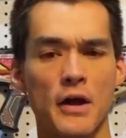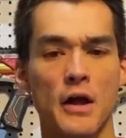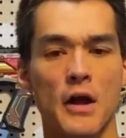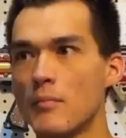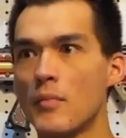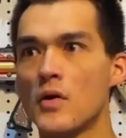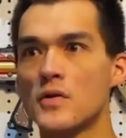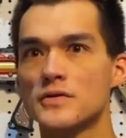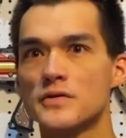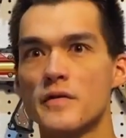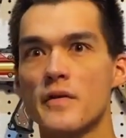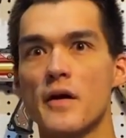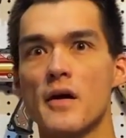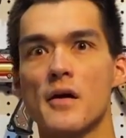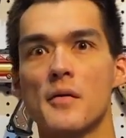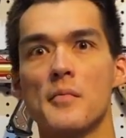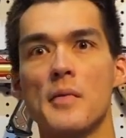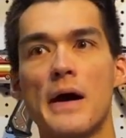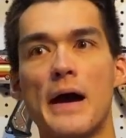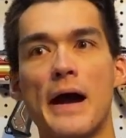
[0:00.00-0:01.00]
Most of
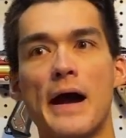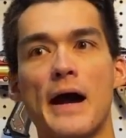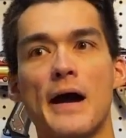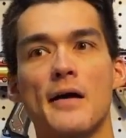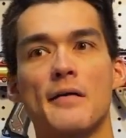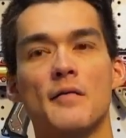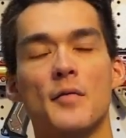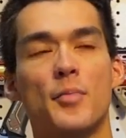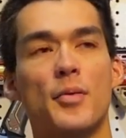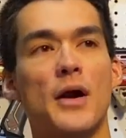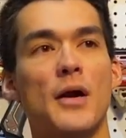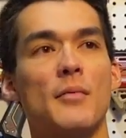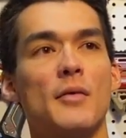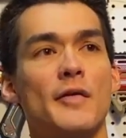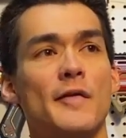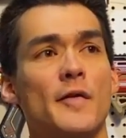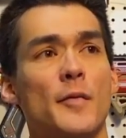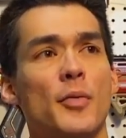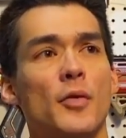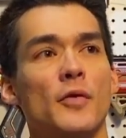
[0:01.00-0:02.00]
them have a problem
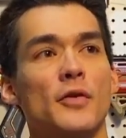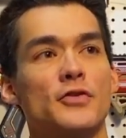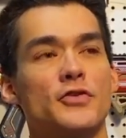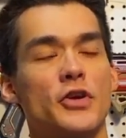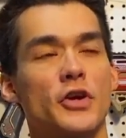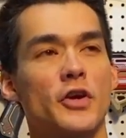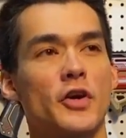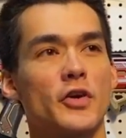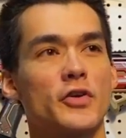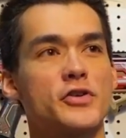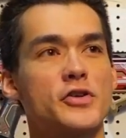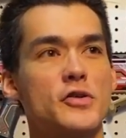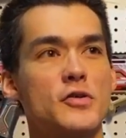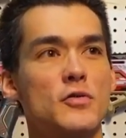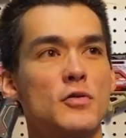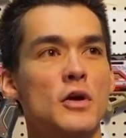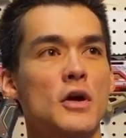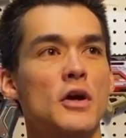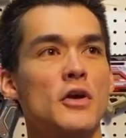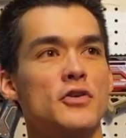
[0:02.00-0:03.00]
if you pull the trigger
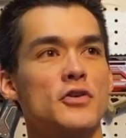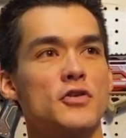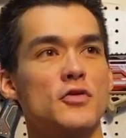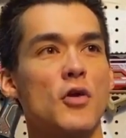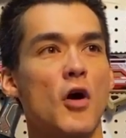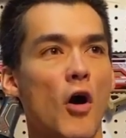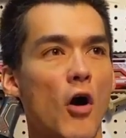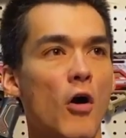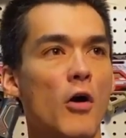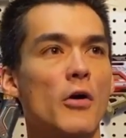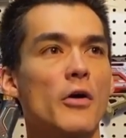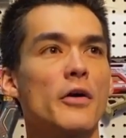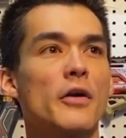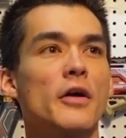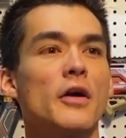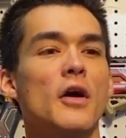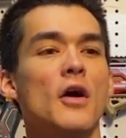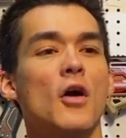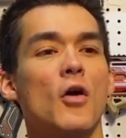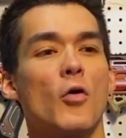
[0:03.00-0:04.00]
too hard
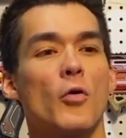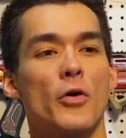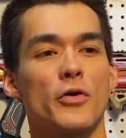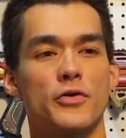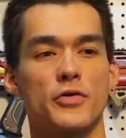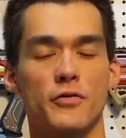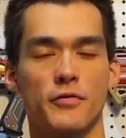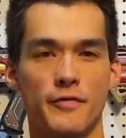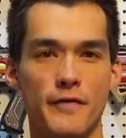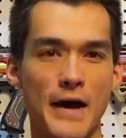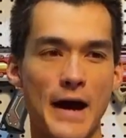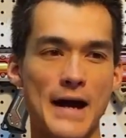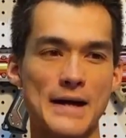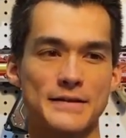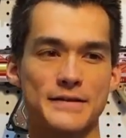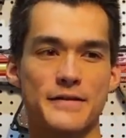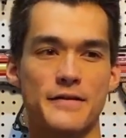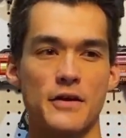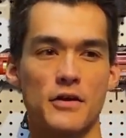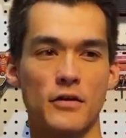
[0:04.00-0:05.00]
or too
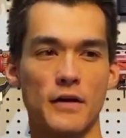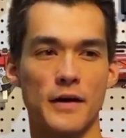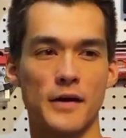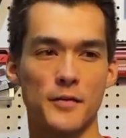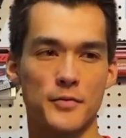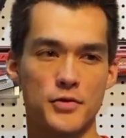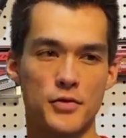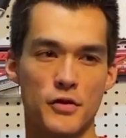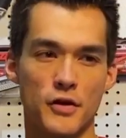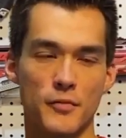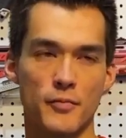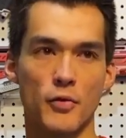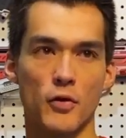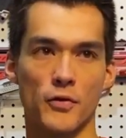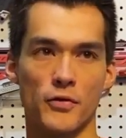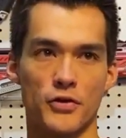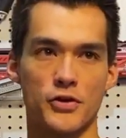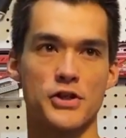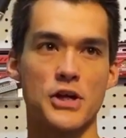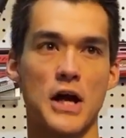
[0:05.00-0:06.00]
fast, then you end up shooting
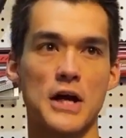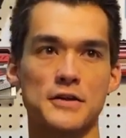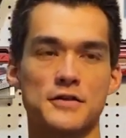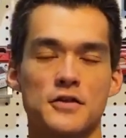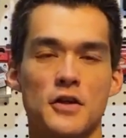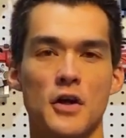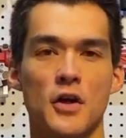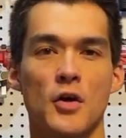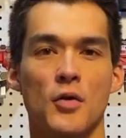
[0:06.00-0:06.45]
both your shots,